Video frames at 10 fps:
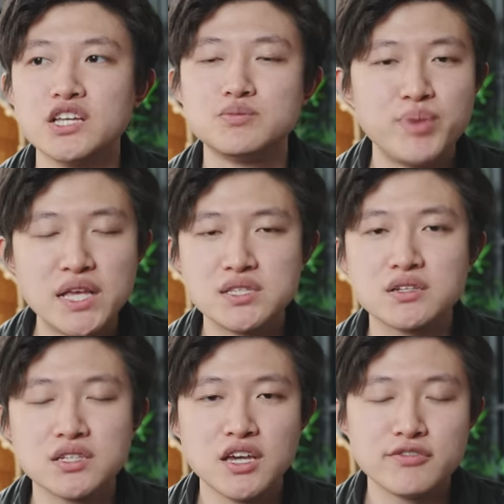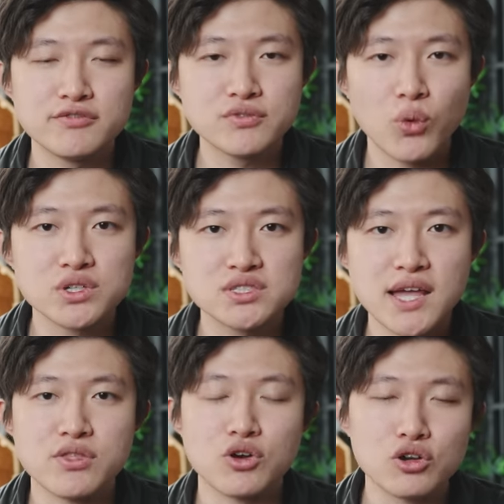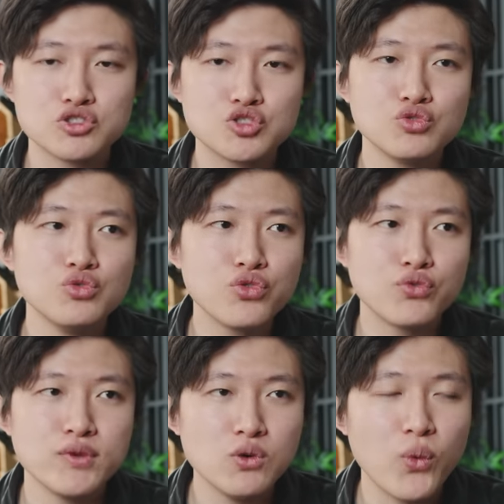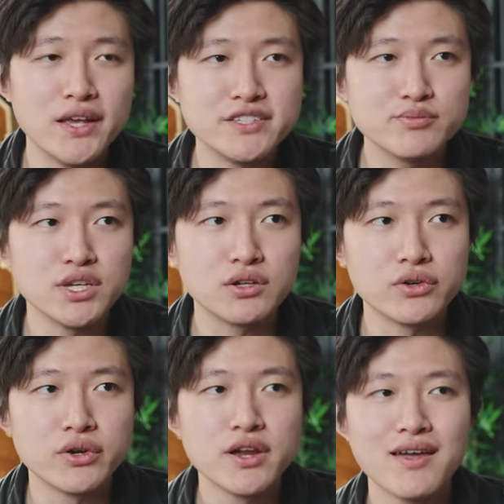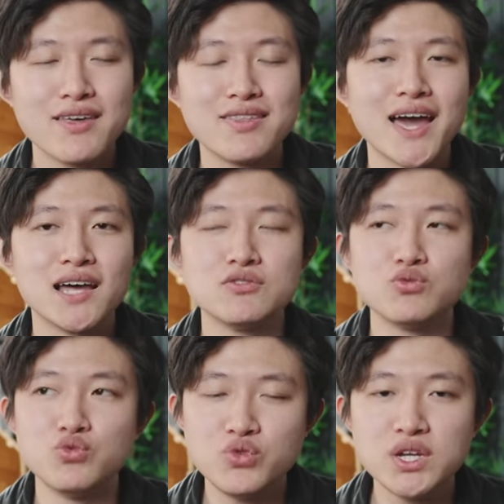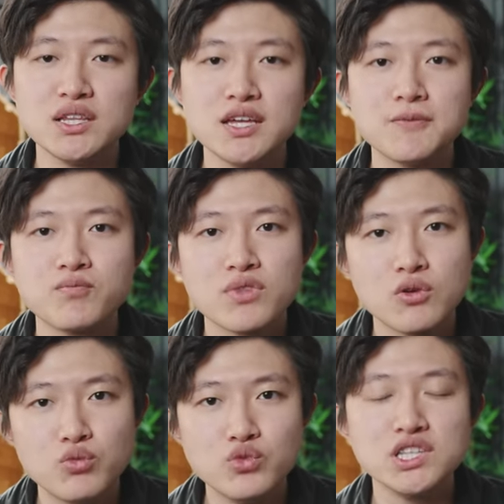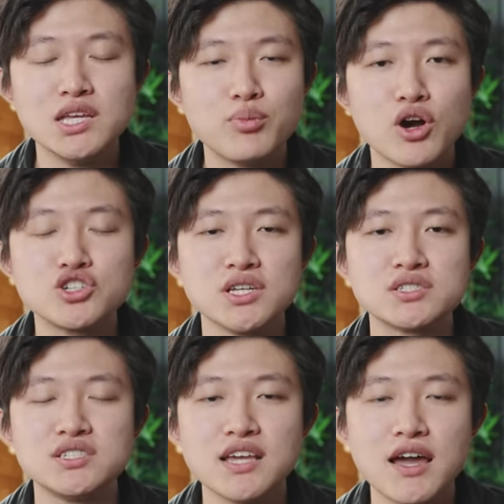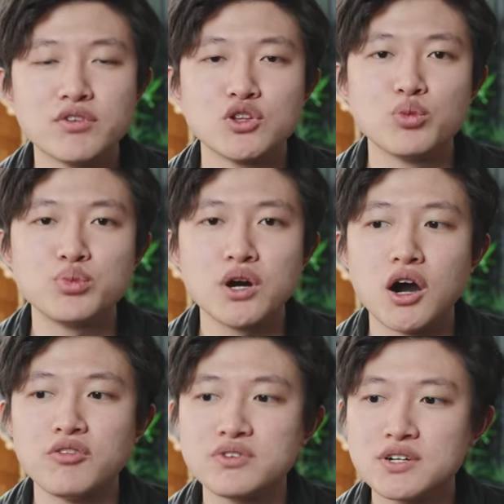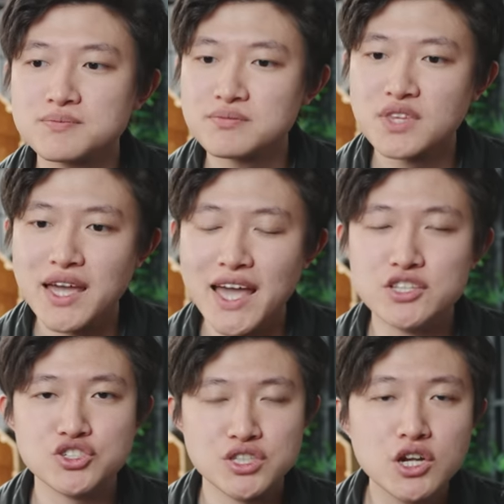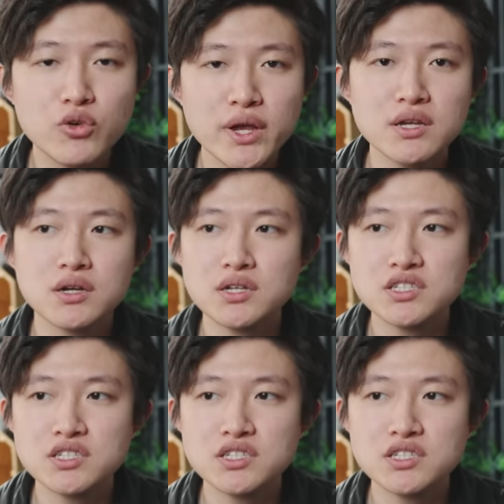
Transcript: is basically a floor standard, a true three-way speaker that really, really pushes the envelope of engineering